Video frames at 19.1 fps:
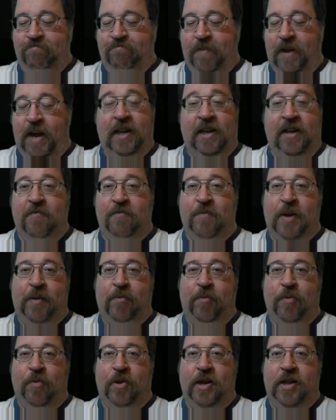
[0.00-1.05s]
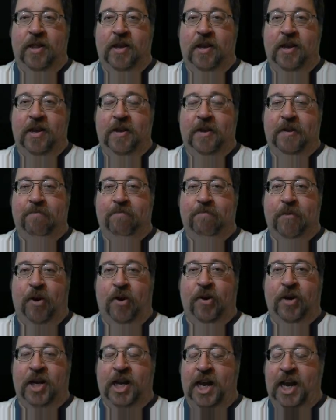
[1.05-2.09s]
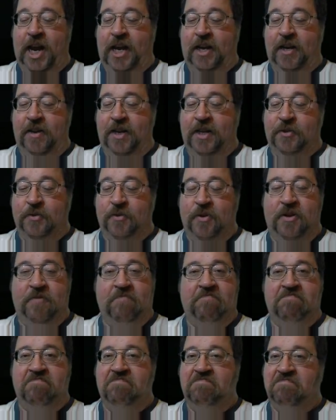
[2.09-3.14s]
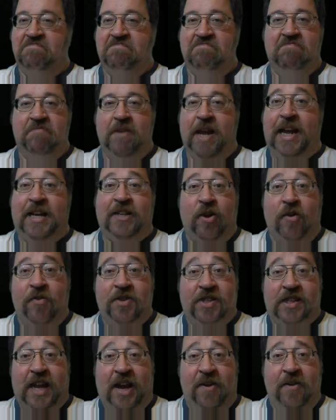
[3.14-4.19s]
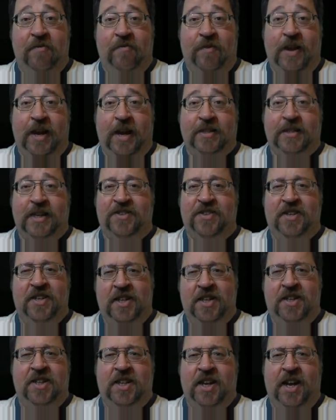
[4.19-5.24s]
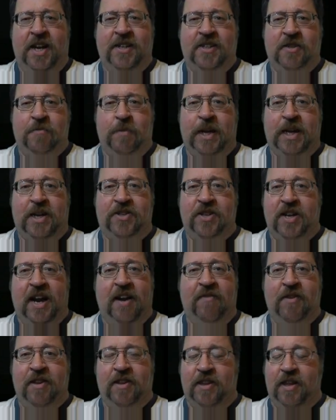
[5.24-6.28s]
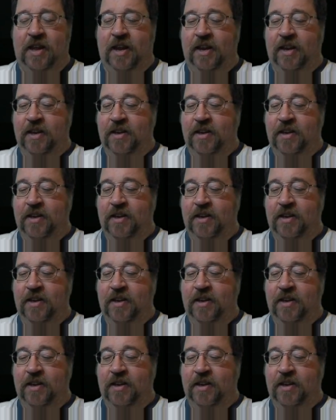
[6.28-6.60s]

I love Paperboy in the arcade, and this one has all the sound effects, has the digitized speech and everything.